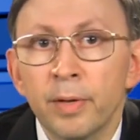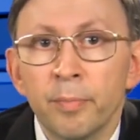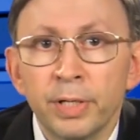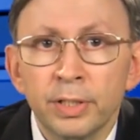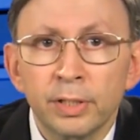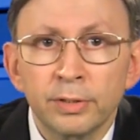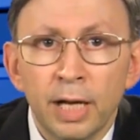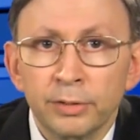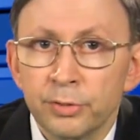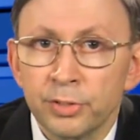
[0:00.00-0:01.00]
Medical
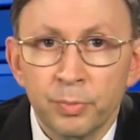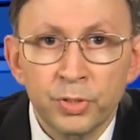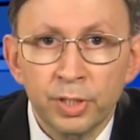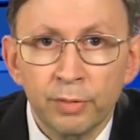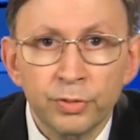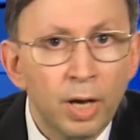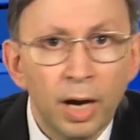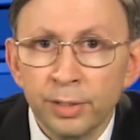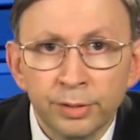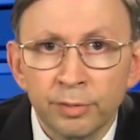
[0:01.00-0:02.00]
doctors themselves
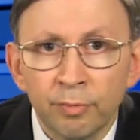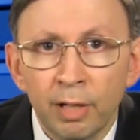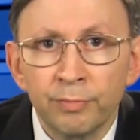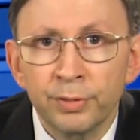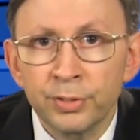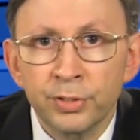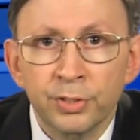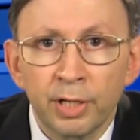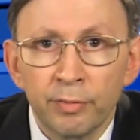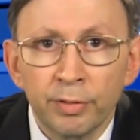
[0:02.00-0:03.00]
aren't involved in
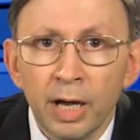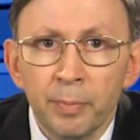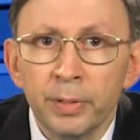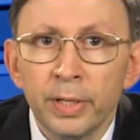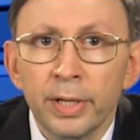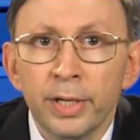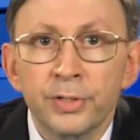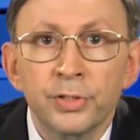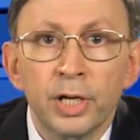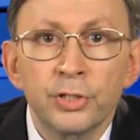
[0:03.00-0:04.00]
this cover up,
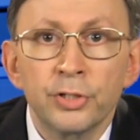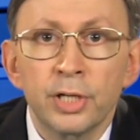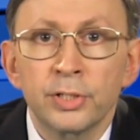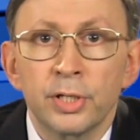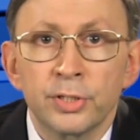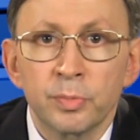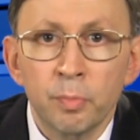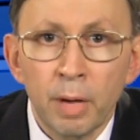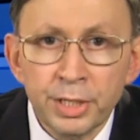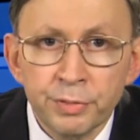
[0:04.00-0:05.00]
and they are just as
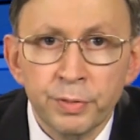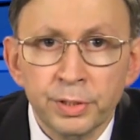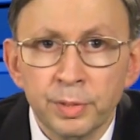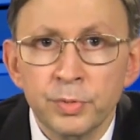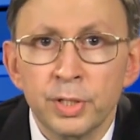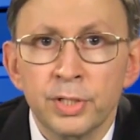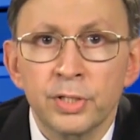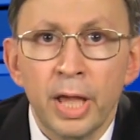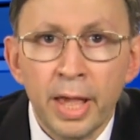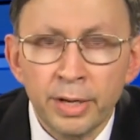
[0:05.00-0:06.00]
much victims
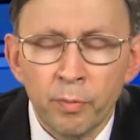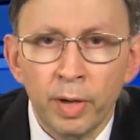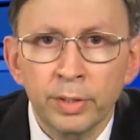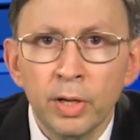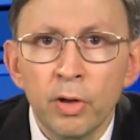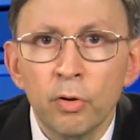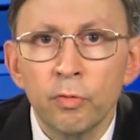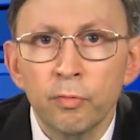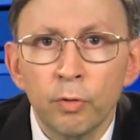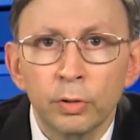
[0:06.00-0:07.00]
as anyone
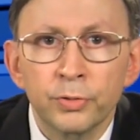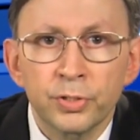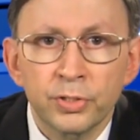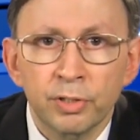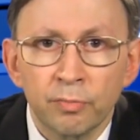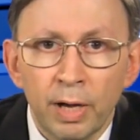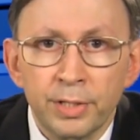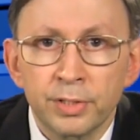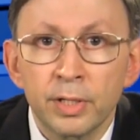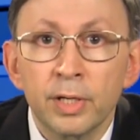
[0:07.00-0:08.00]
who follows this
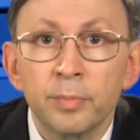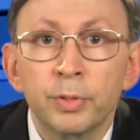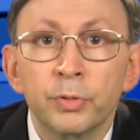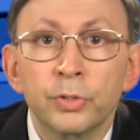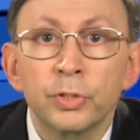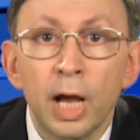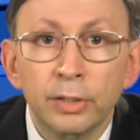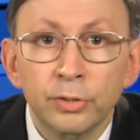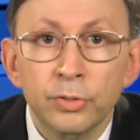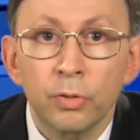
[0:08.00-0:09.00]
advice, because
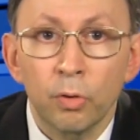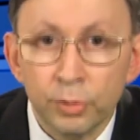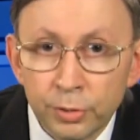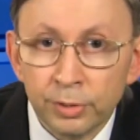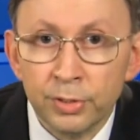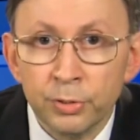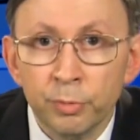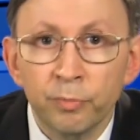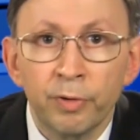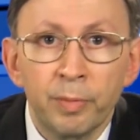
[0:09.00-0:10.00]
doctors also
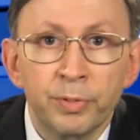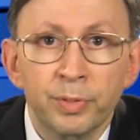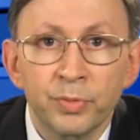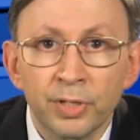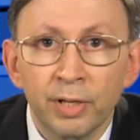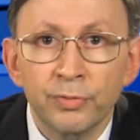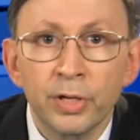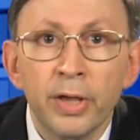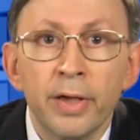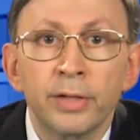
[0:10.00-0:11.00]
consume fiber themselves
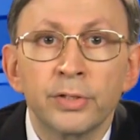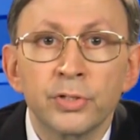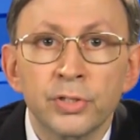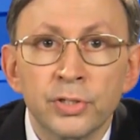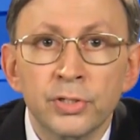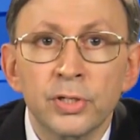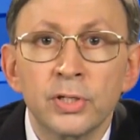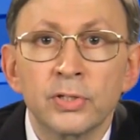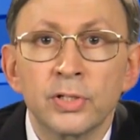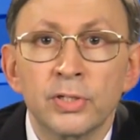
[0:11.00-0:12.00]
and insist
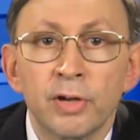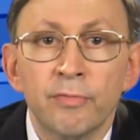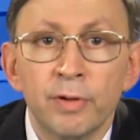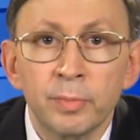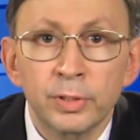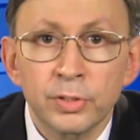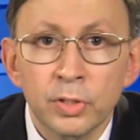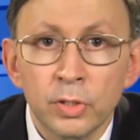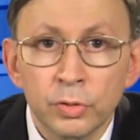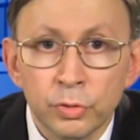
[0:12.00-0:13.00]
that their families
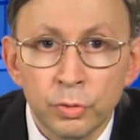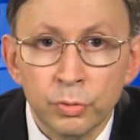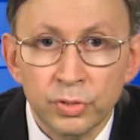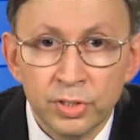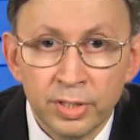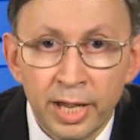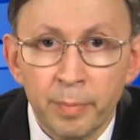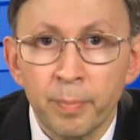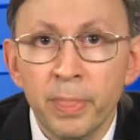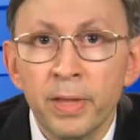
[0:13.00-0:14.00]
do the same.